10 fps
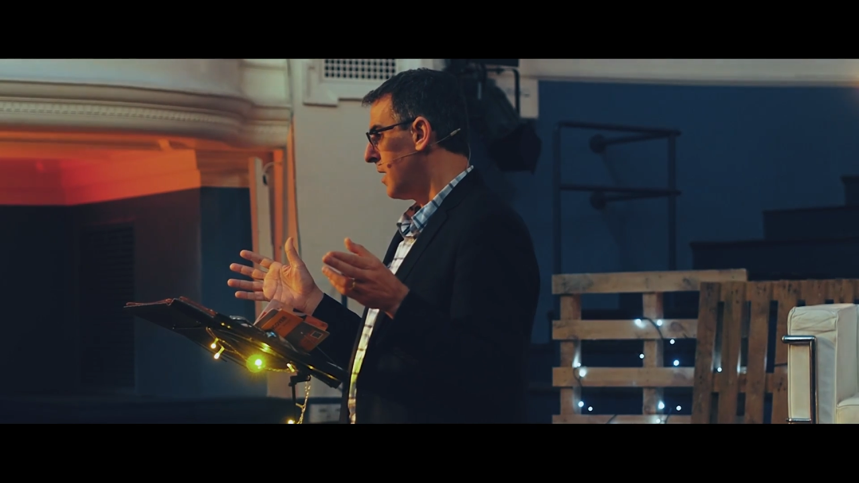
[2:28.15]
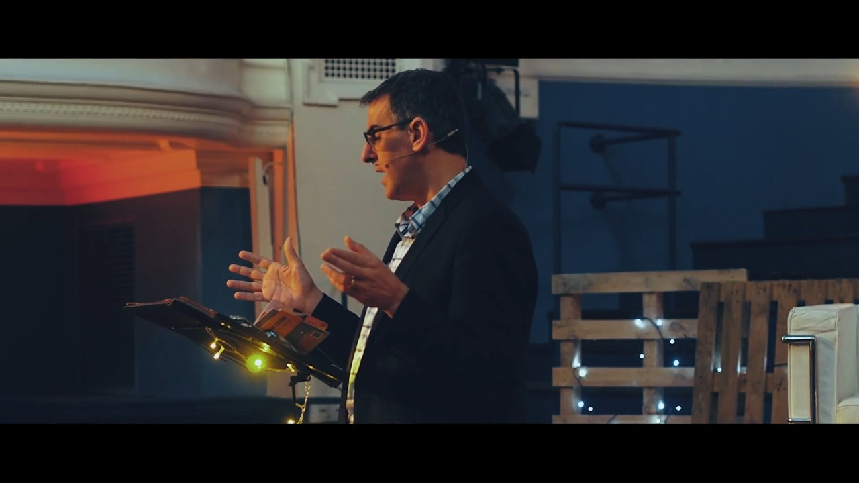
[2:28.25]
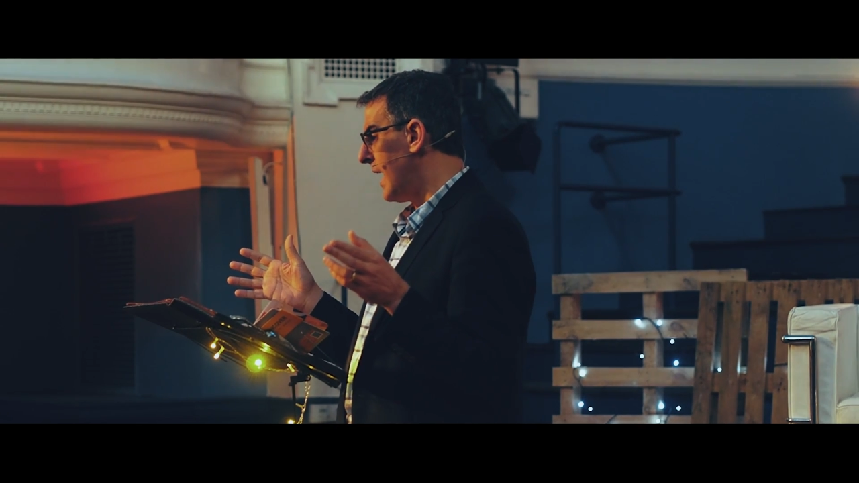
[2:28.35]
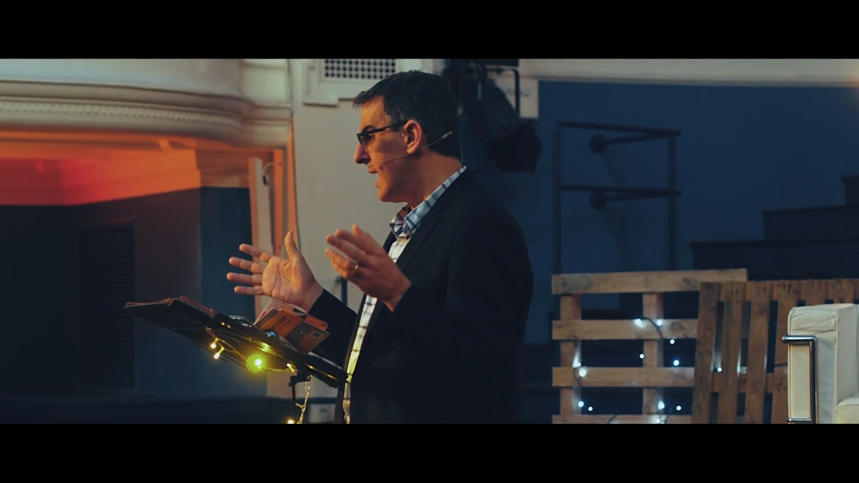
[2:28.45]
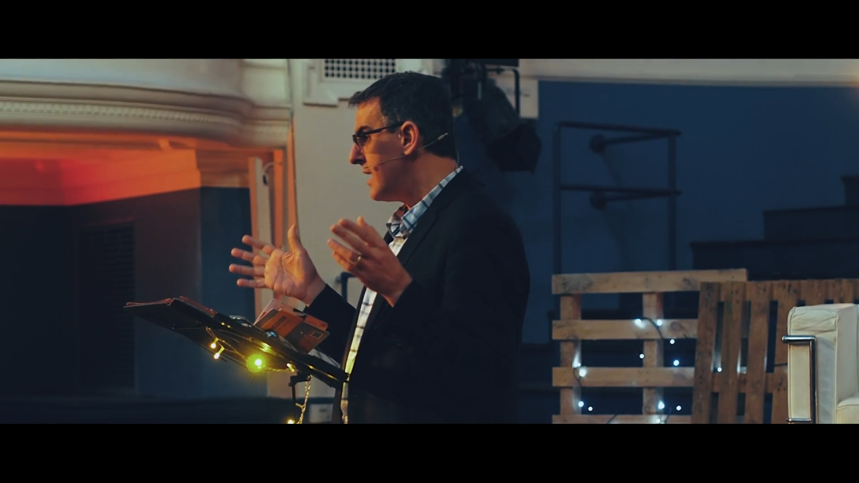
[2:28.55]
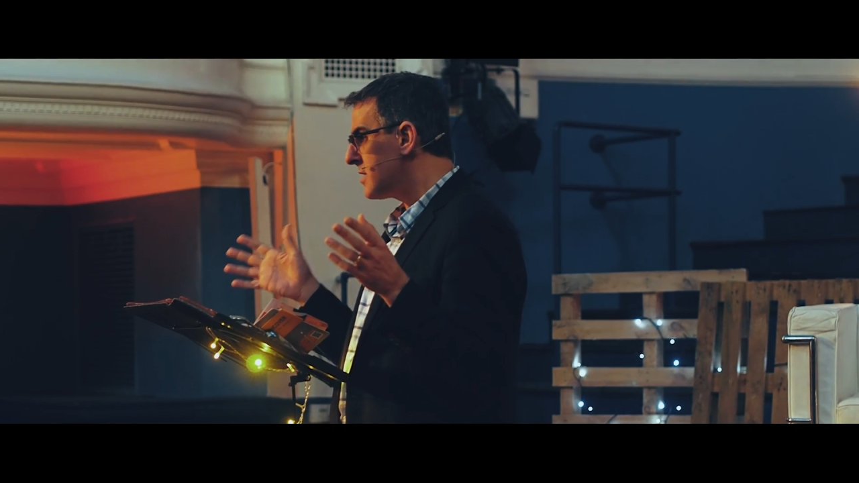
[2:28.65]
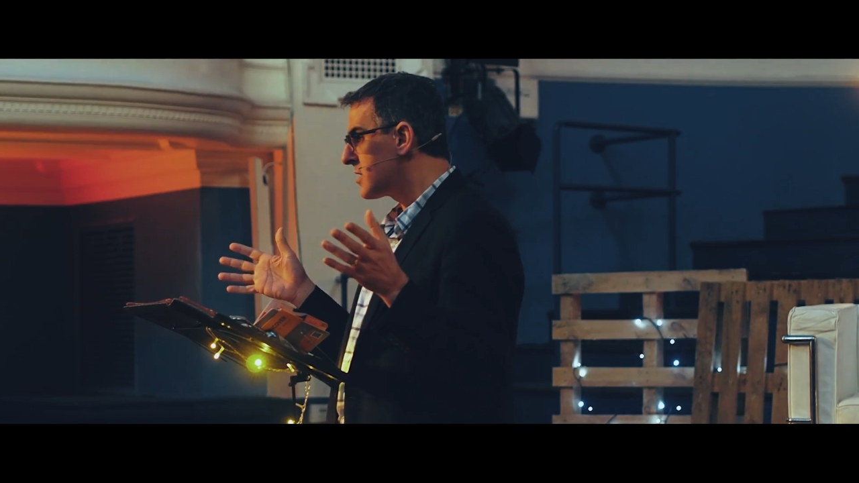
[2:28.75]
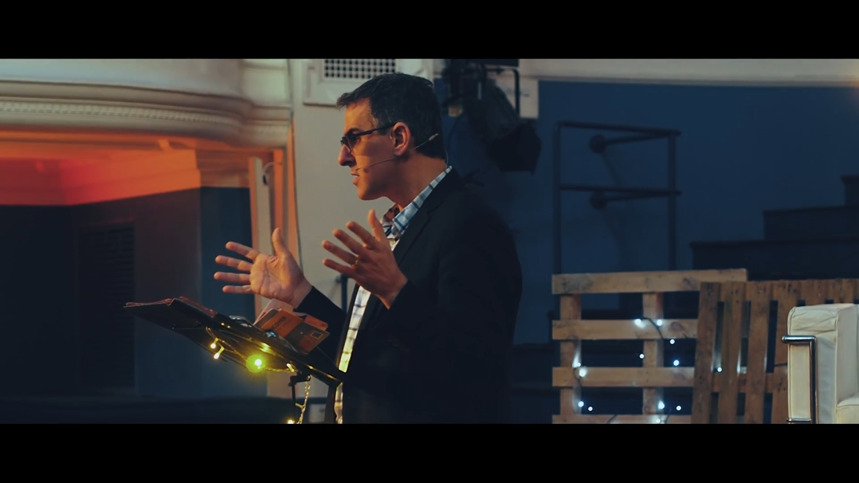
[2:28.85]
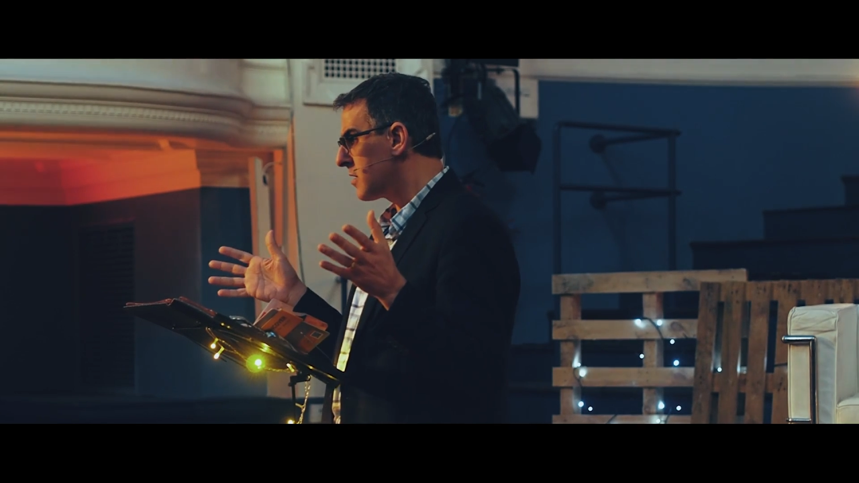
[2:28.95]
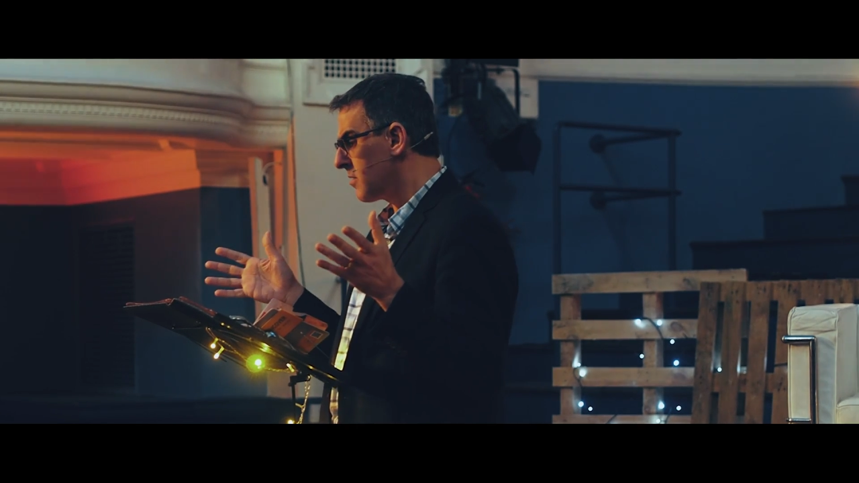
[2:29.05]

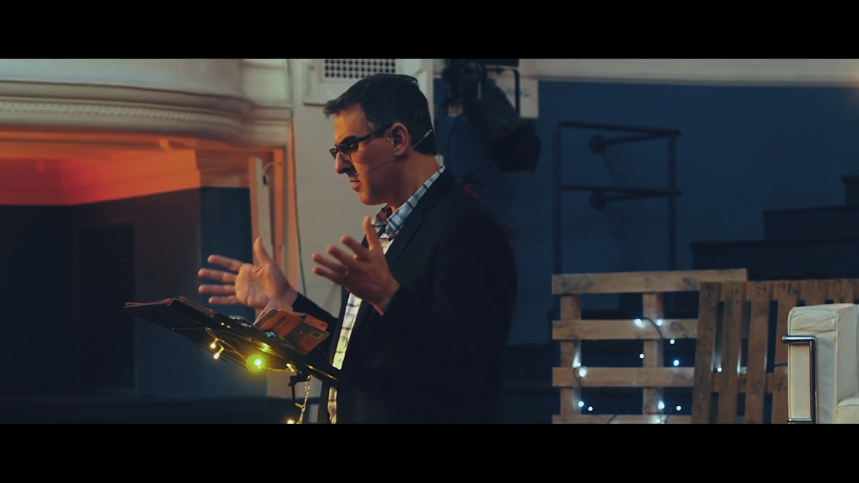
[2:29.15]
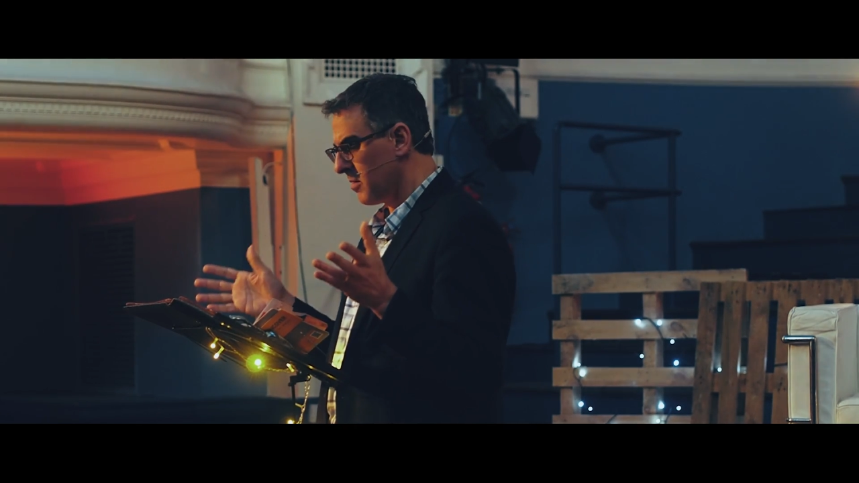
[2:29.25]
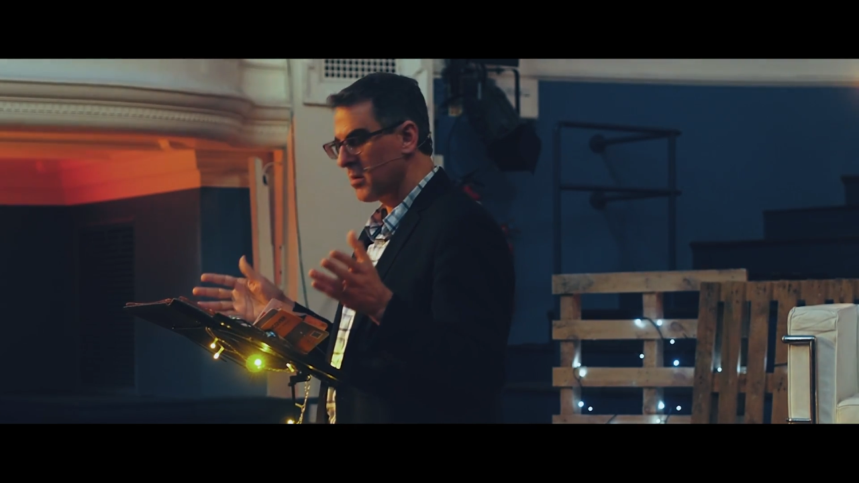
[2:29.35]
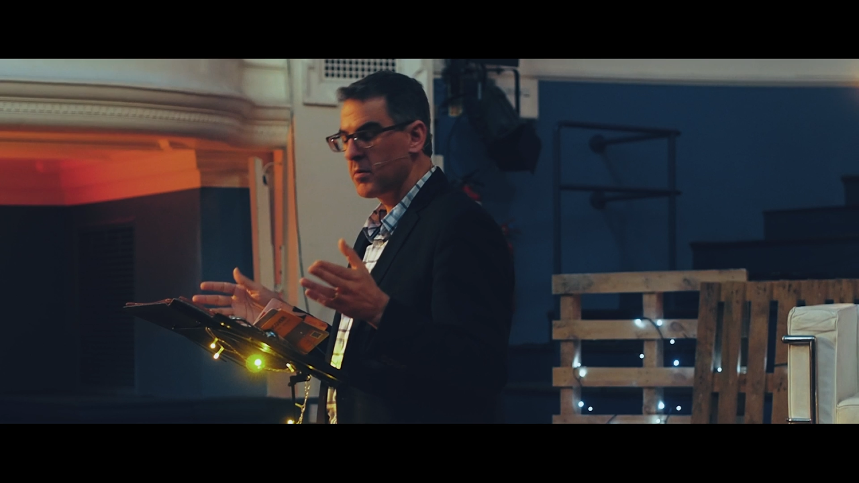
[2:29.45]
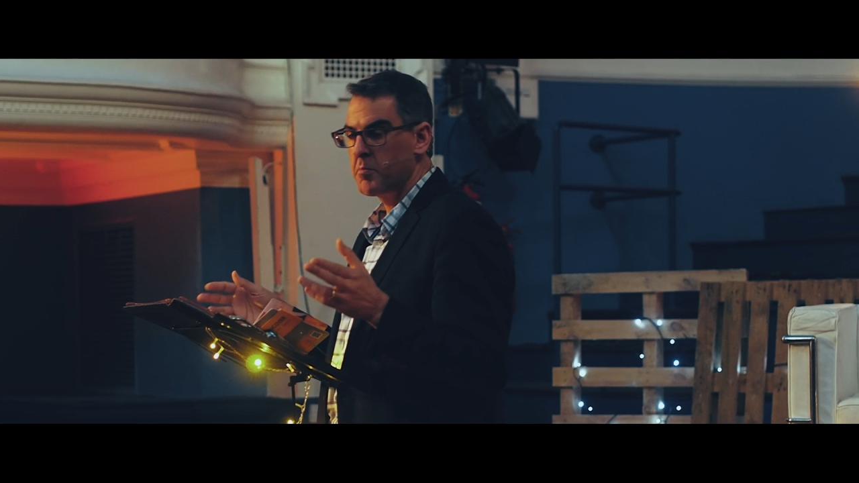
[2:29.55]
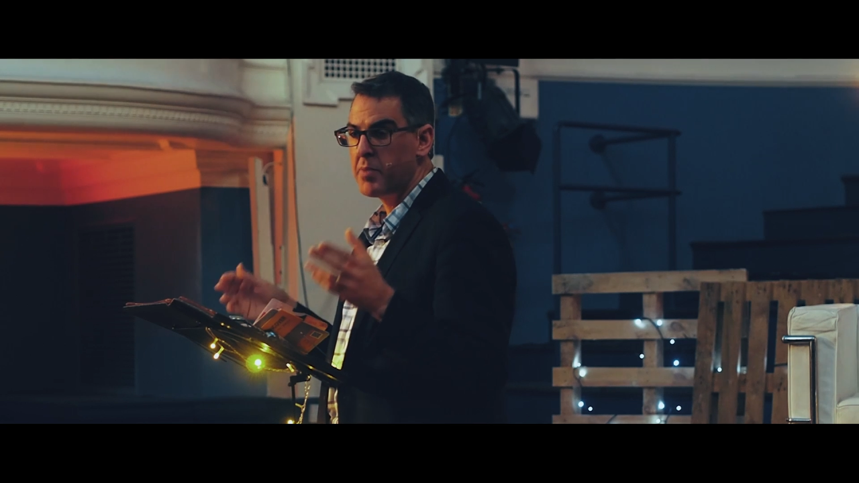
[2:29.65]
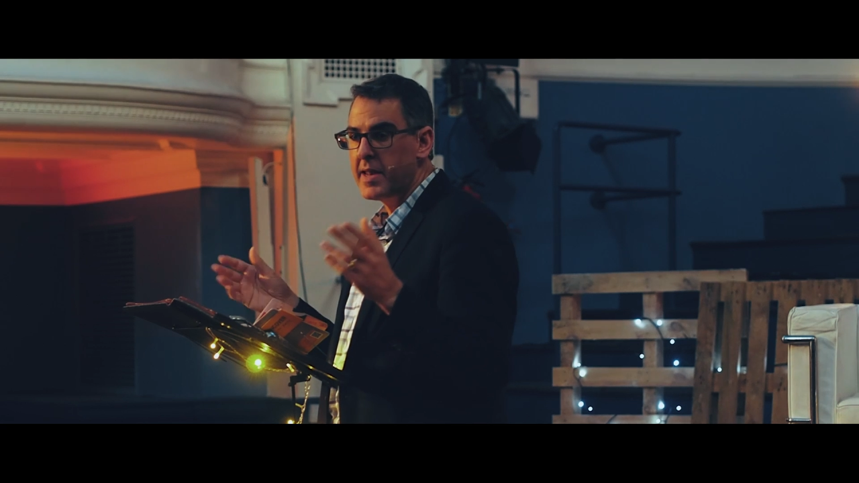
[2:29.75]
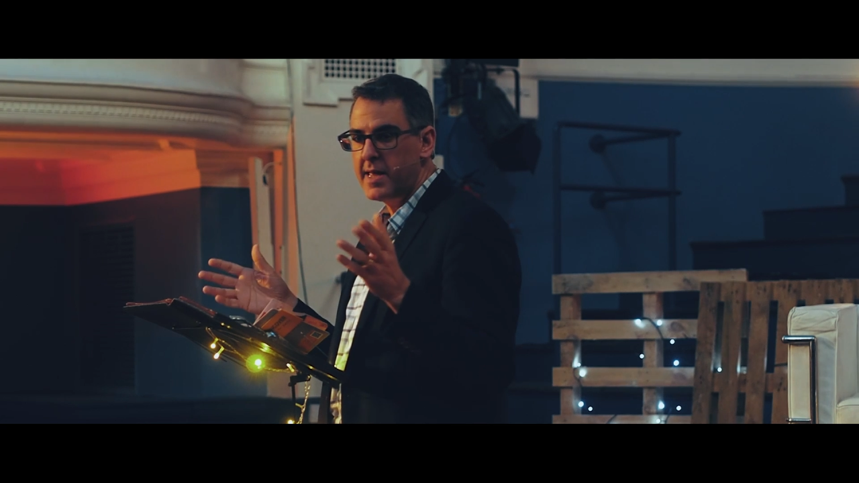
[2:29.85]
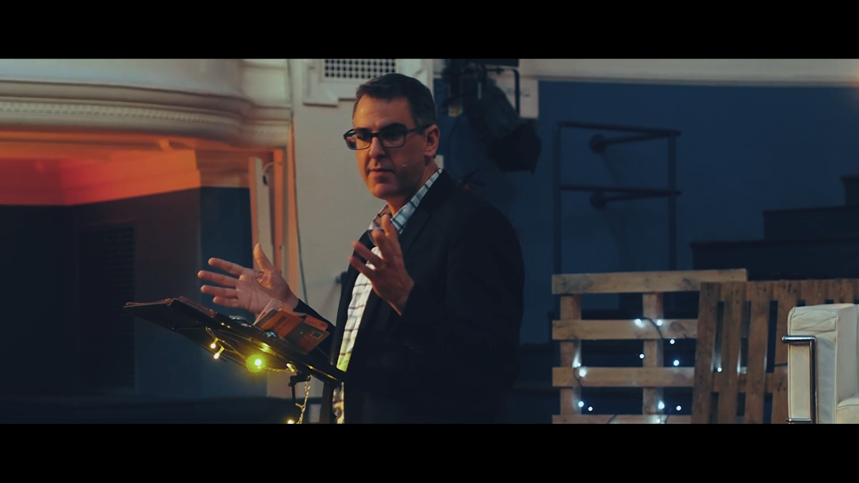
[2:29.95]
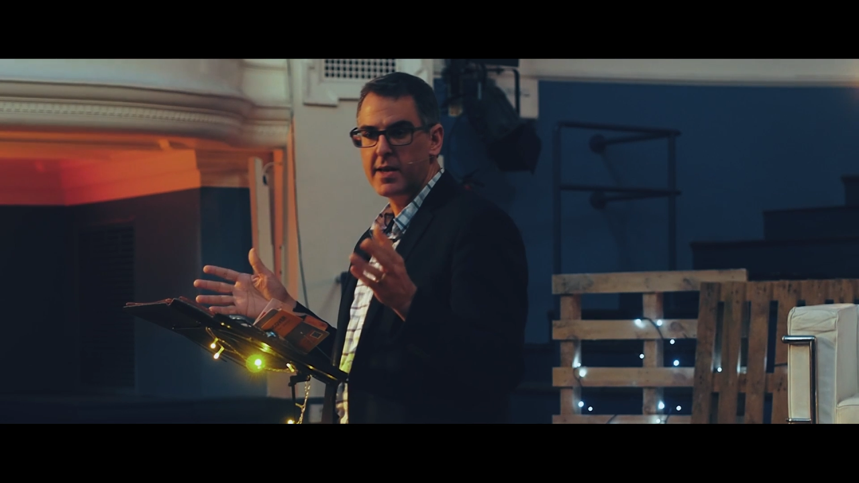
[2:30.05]
is believing